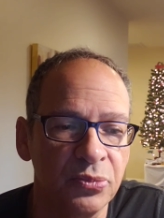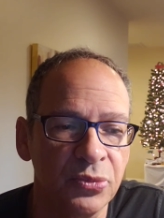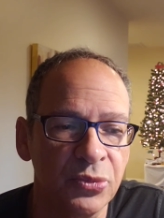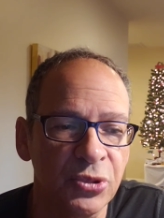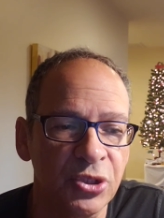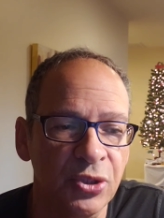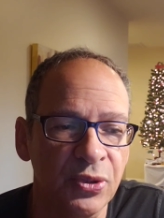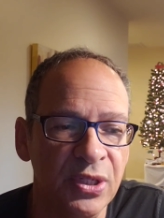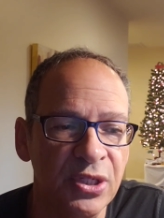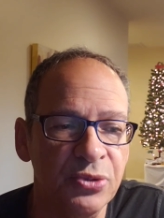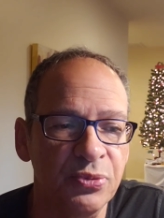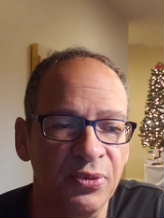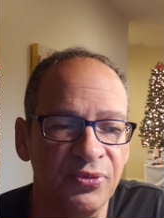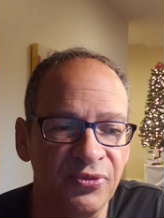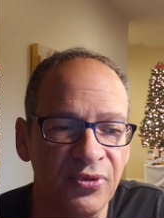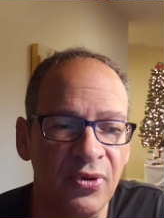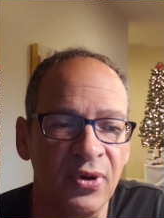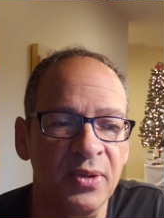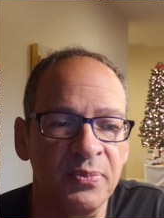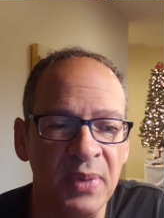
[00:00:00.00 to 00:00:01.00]
So he's
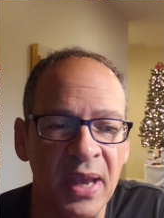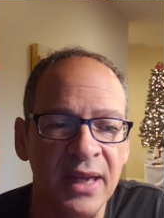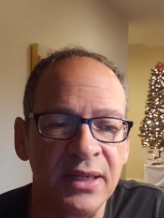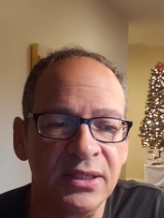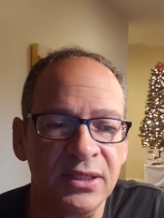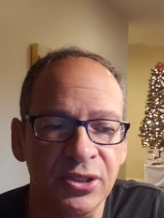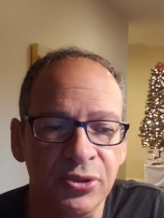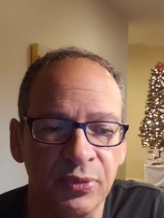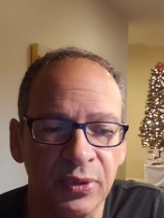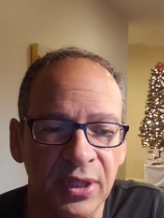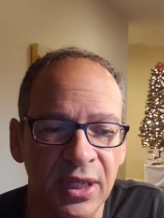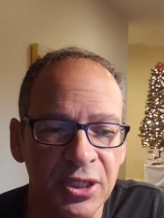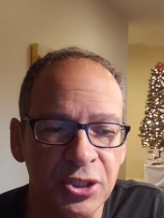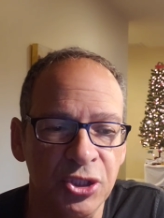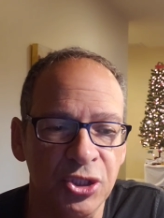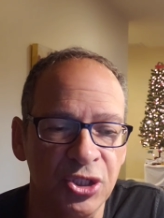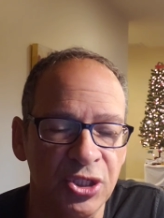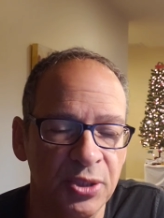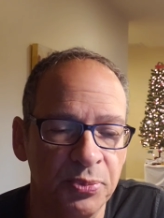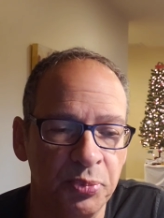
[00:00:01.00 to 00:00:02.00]
referring back to his
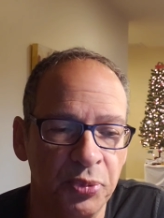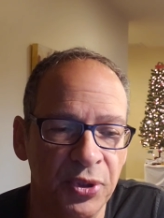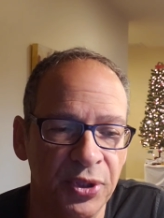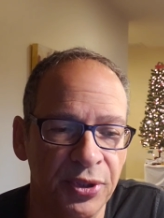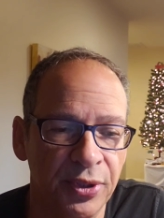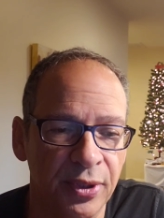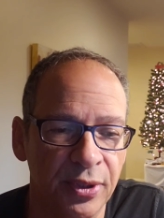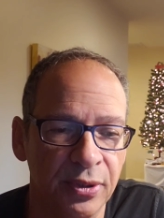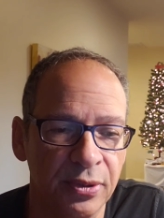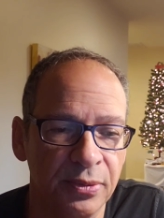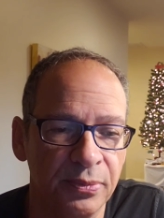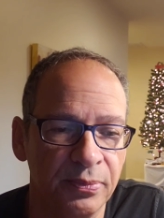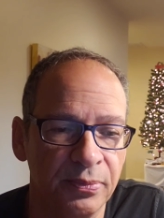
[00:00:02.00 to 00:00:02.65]
relationship with her.